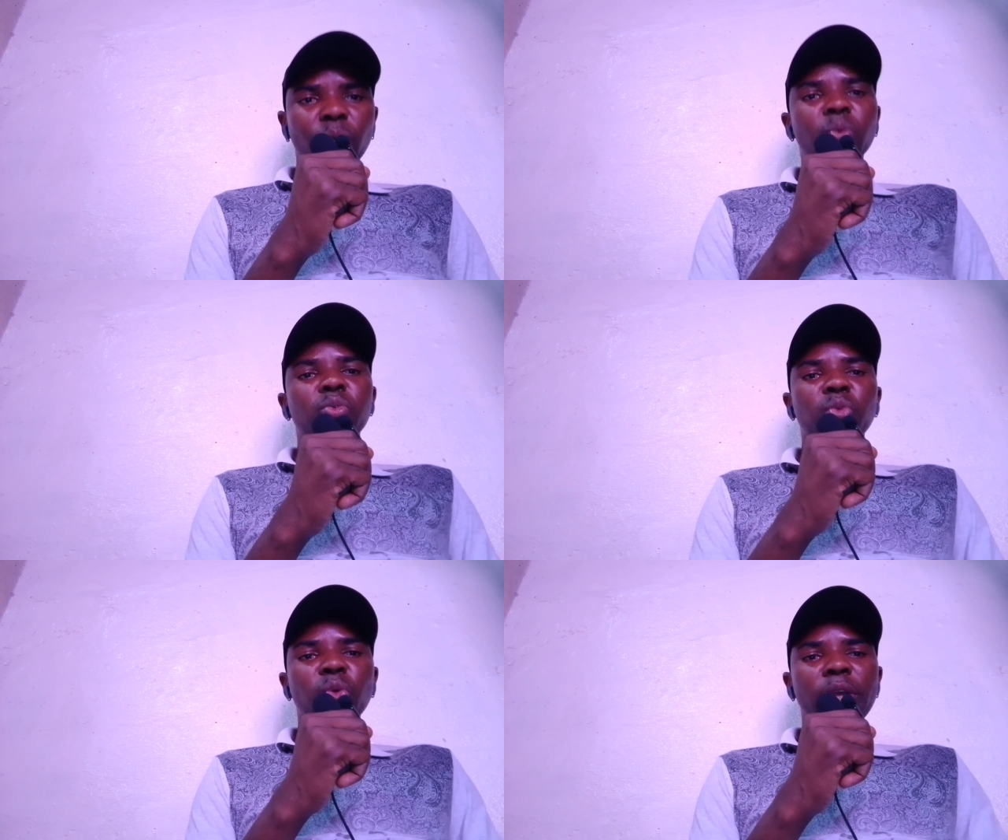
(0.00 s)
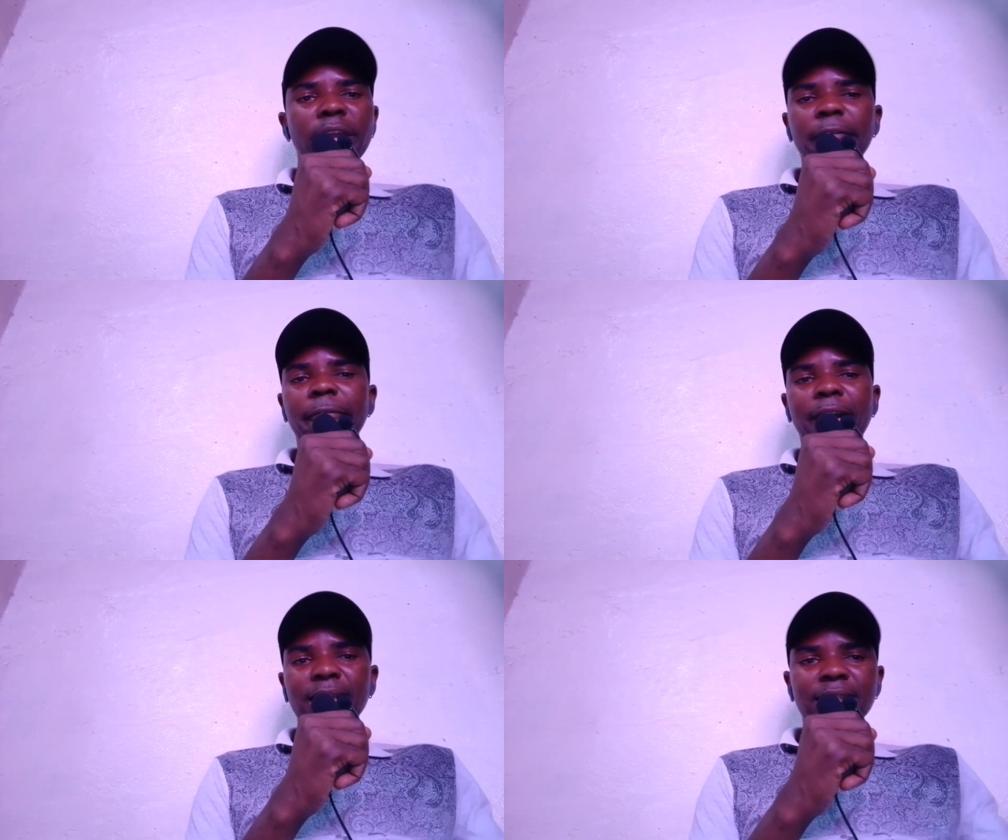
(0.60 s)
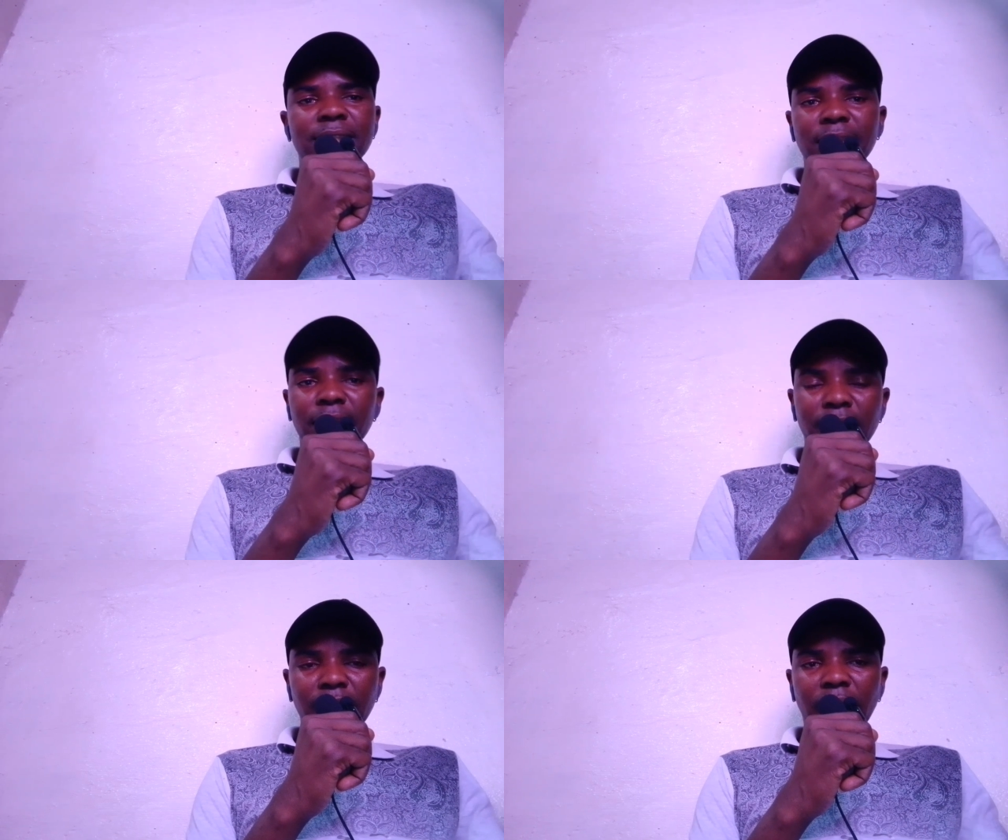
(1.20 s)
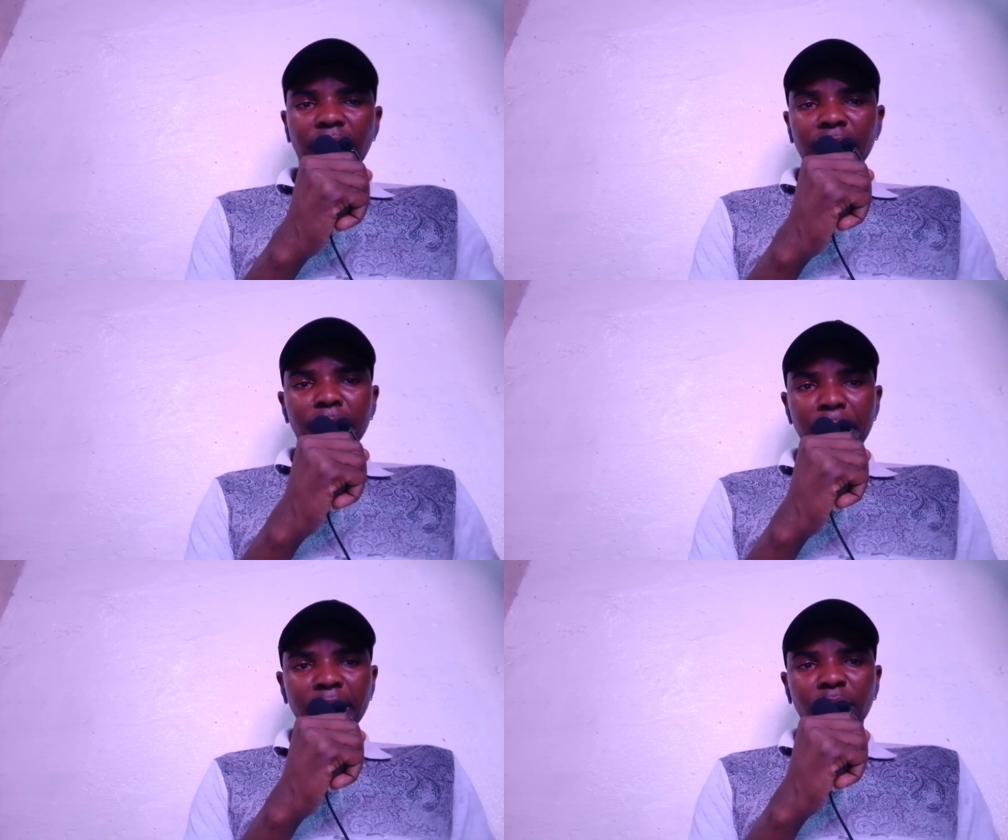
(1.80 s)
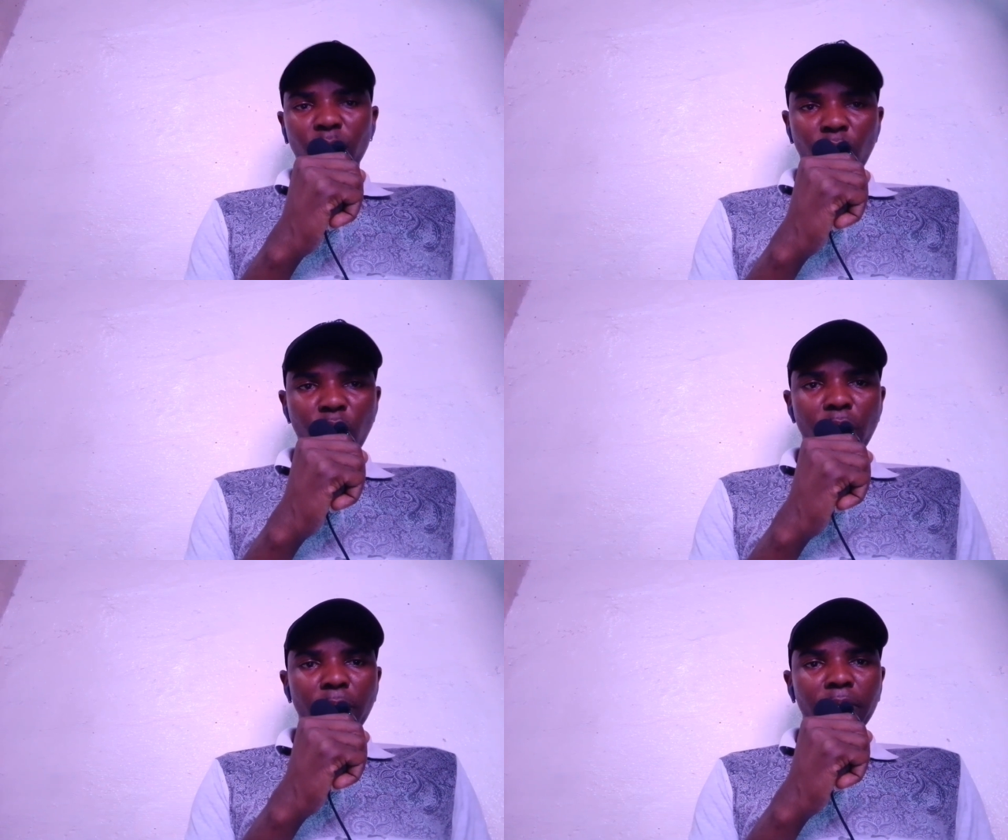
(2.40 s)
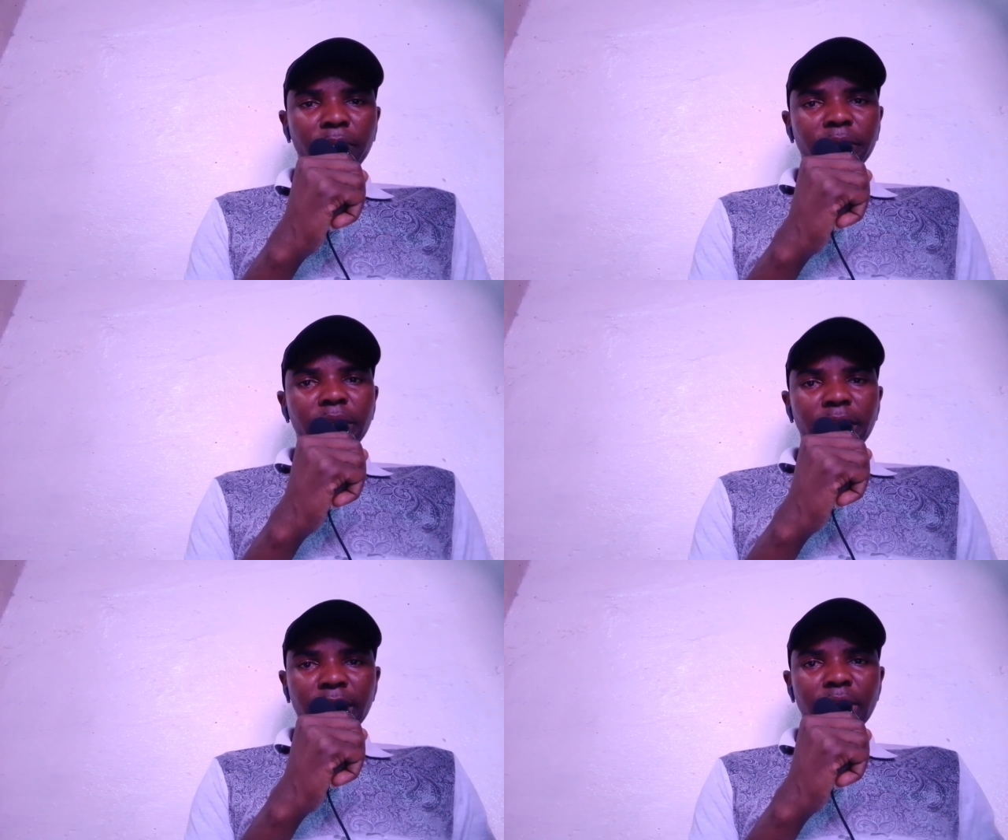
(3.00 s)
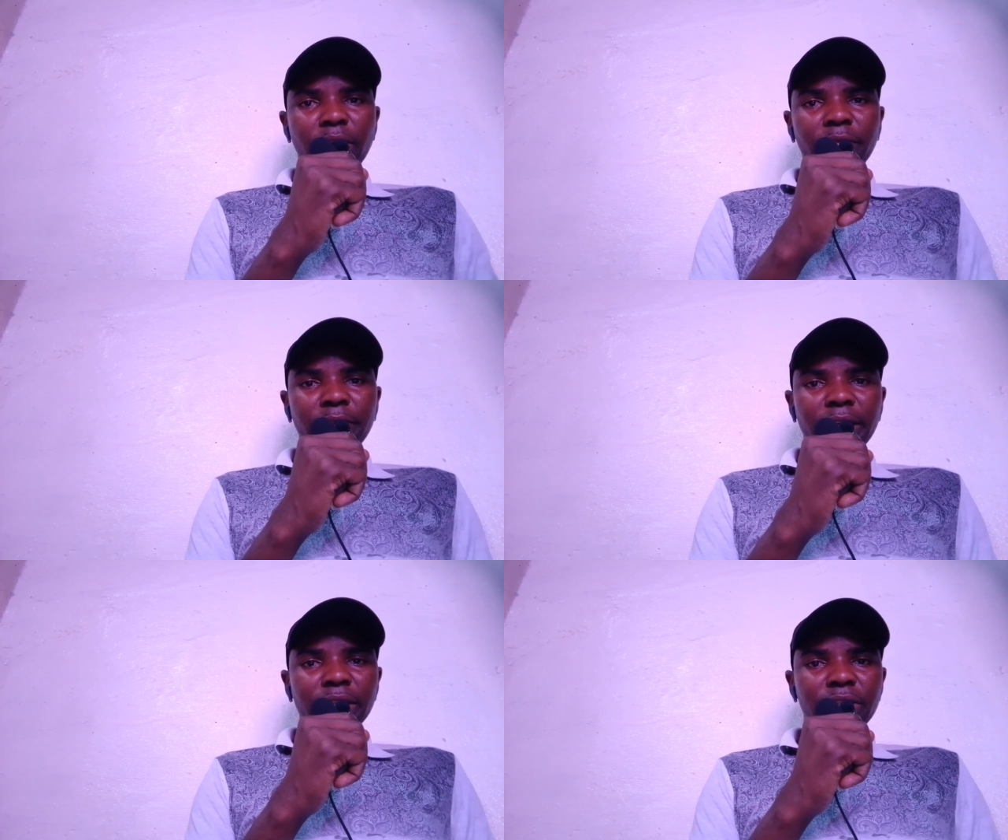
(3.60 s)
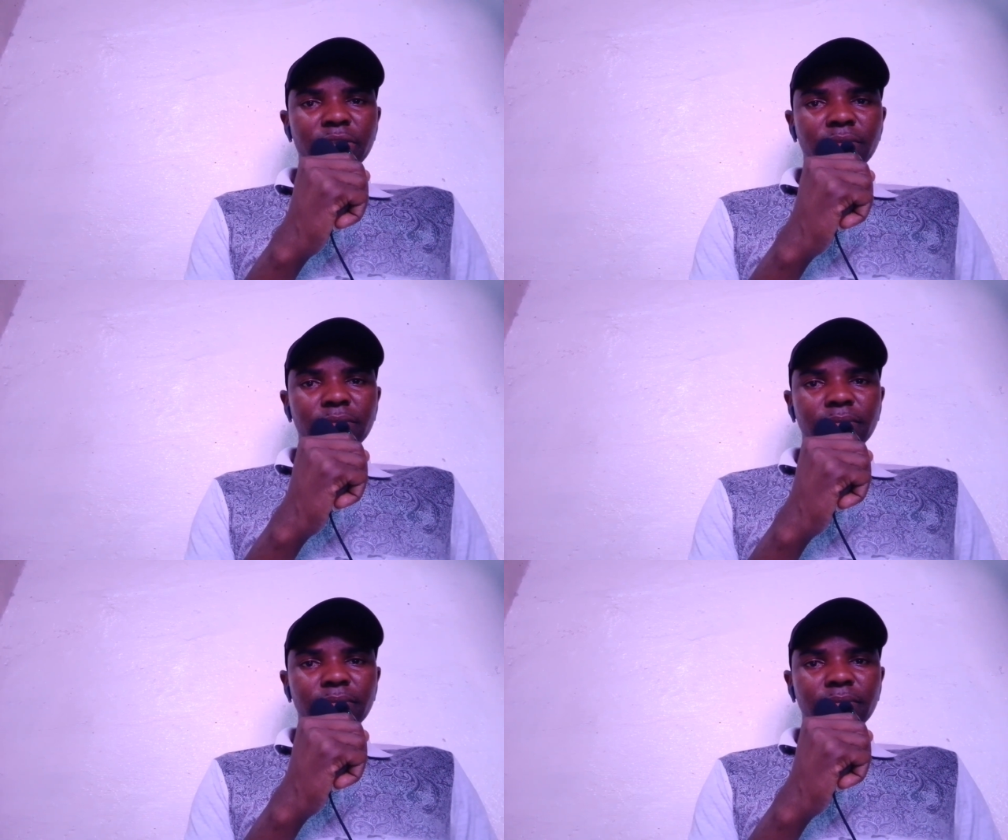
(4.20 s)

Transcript: Whosoever is back home in our village.